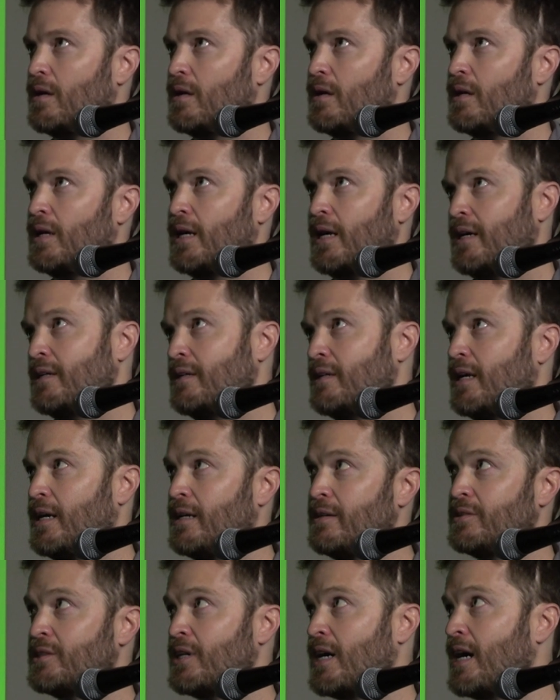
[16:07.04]
yeah,
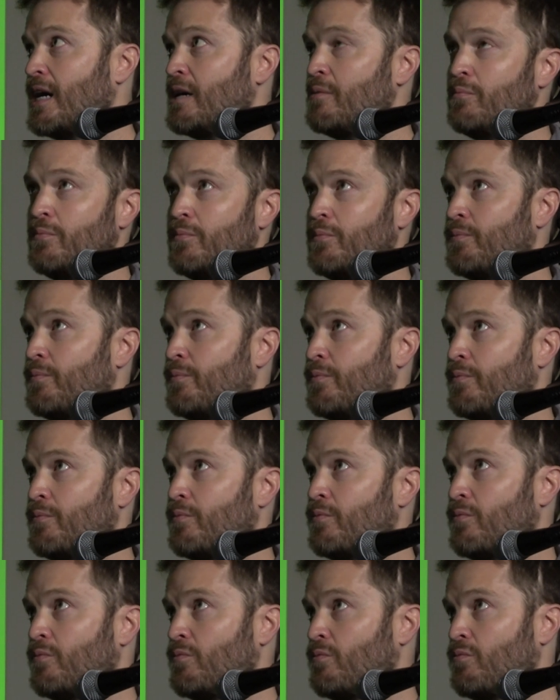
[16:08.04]
in time,
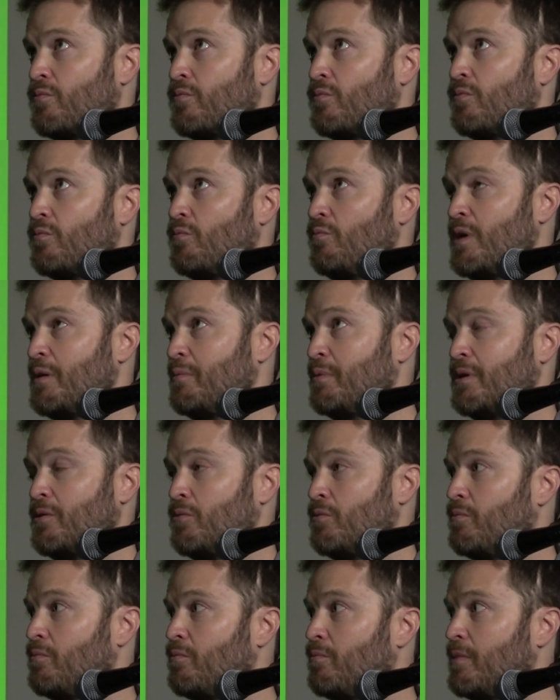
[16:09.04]
maybe
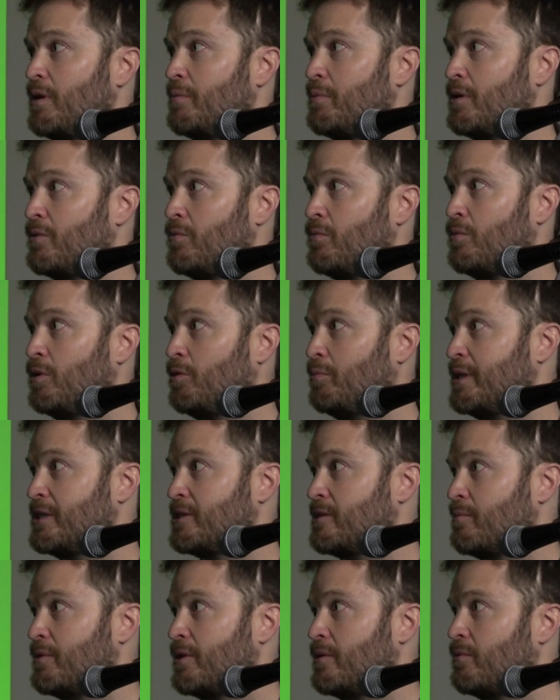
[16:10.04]
it will be
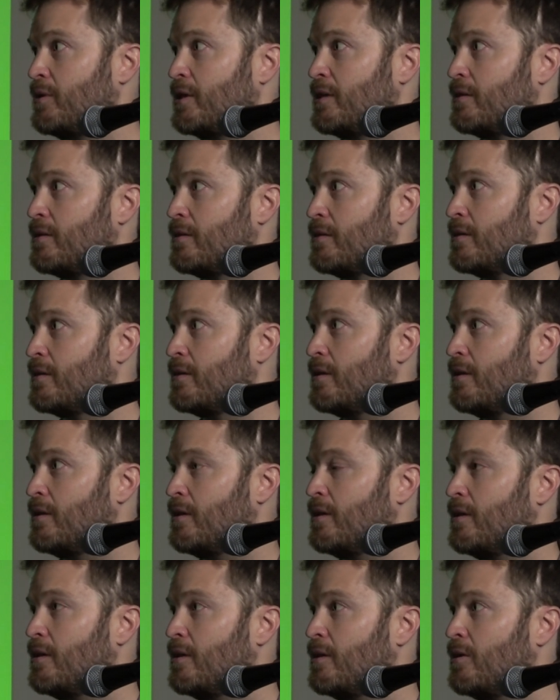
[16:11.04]
something
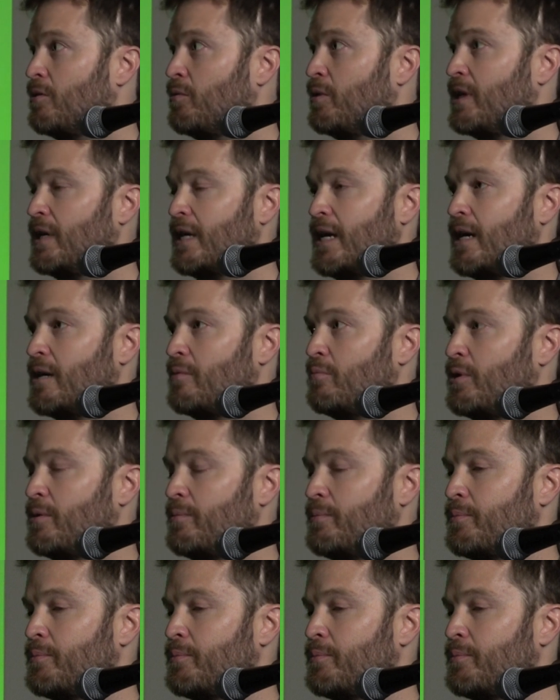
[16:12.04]
we can add. But